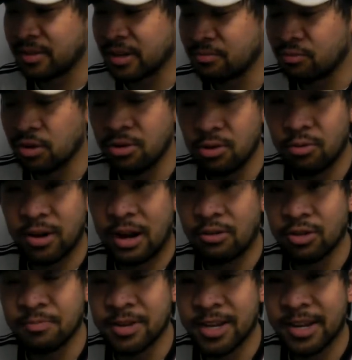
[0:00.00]
And really, when I
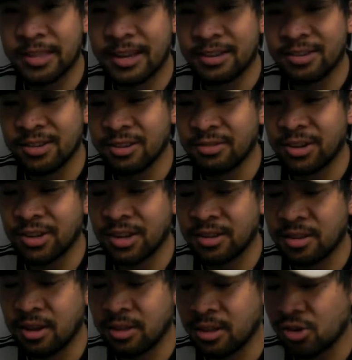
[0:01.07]
was picking that series, I
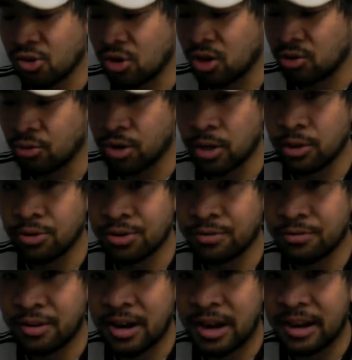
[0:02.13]
thought the Sharks were going to lose in
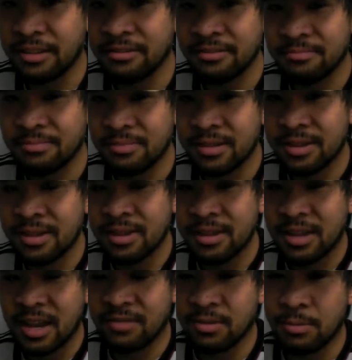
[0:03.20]
five.
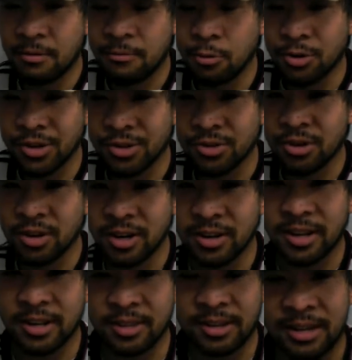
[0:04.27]
Even before it started.
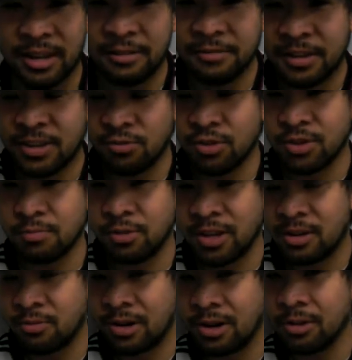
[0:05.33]
Like, the defense wasn't
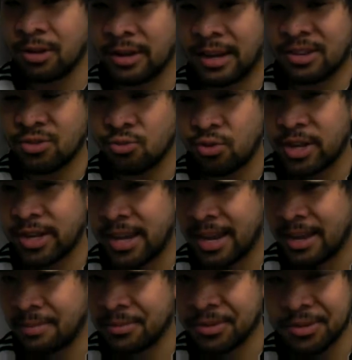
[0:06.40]
playing well the last 20
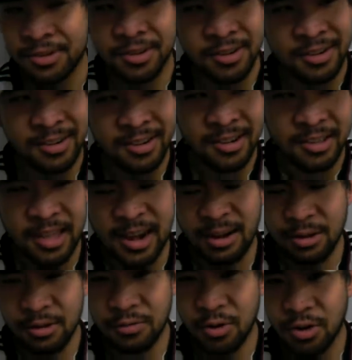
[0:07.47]
games. They
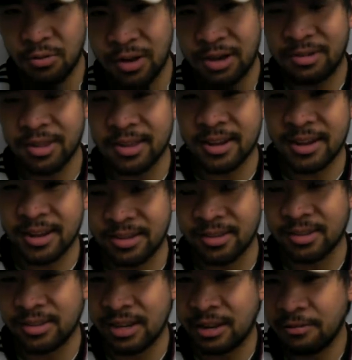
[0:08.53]
didn't look very well on the ice.
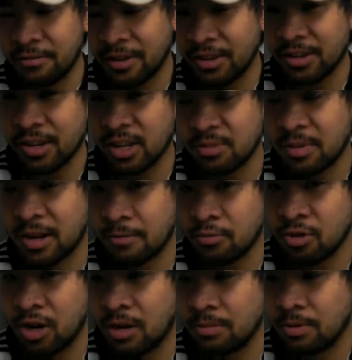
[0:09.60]
The defense has been a
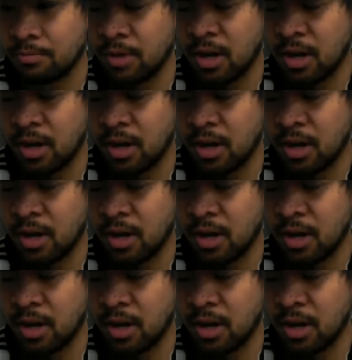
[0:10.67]
problem.